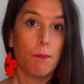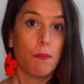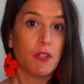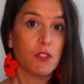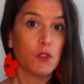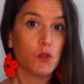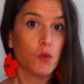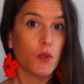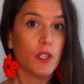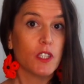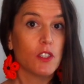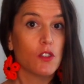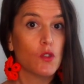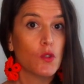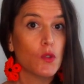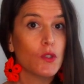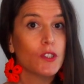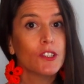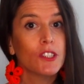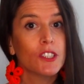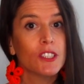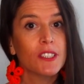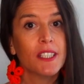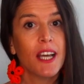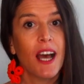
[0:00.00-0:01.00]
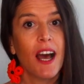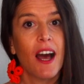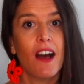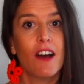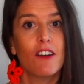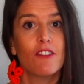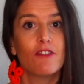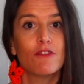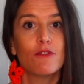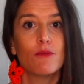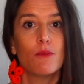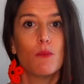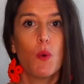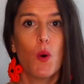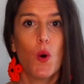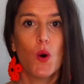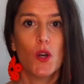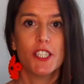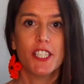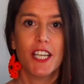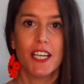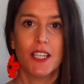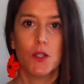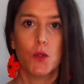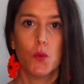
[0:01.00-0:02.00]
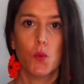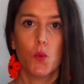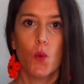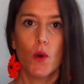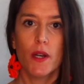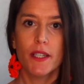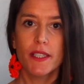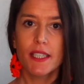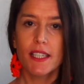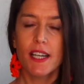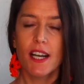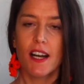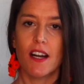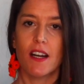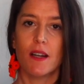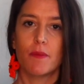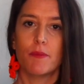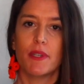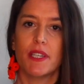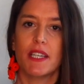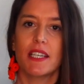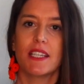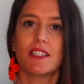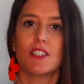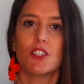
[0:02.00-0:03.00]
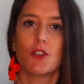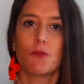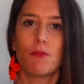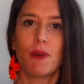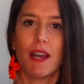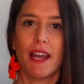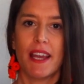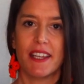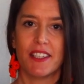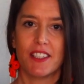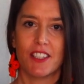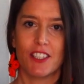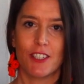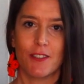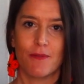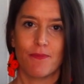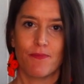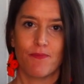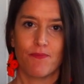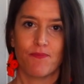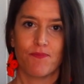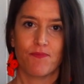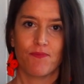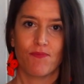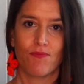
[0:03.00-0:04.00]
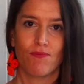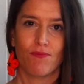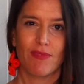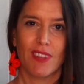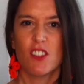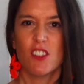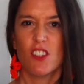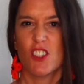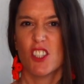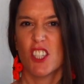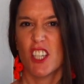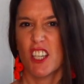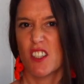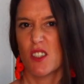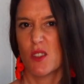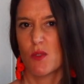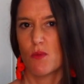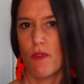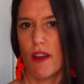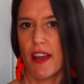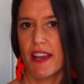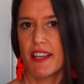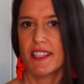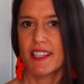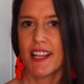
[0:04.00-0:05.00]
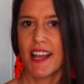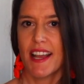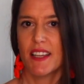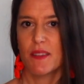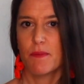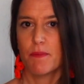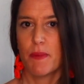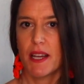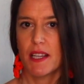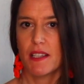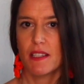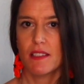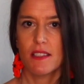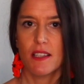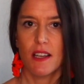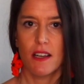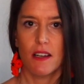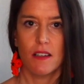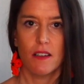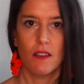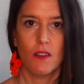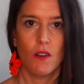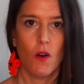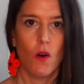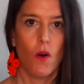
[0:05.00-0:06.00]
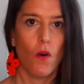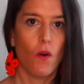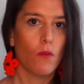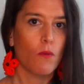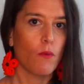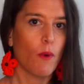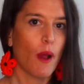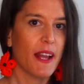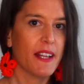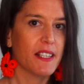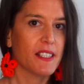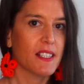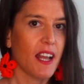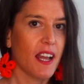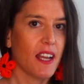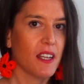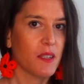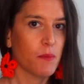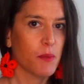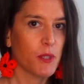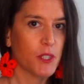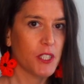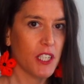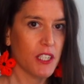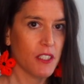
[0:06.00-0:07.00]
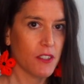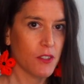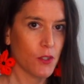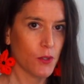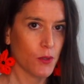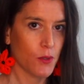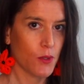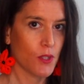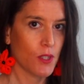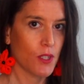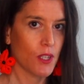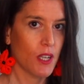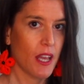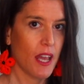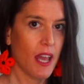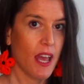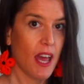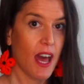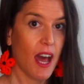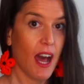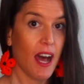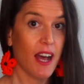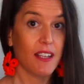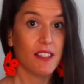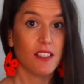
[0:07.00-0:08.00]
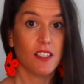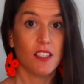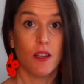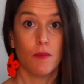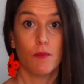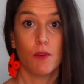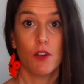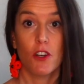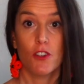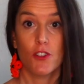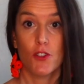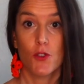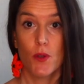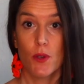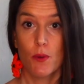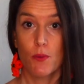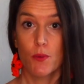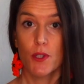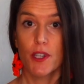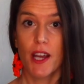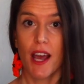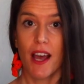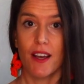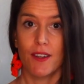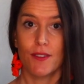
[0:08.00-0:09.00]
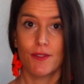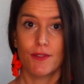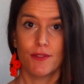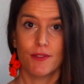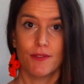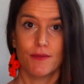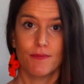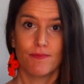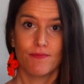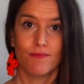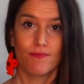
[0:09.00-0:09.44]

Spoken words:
But we do not have more than one carb in the plate, such as rice and pasta or rice and potatoes, as some country would have.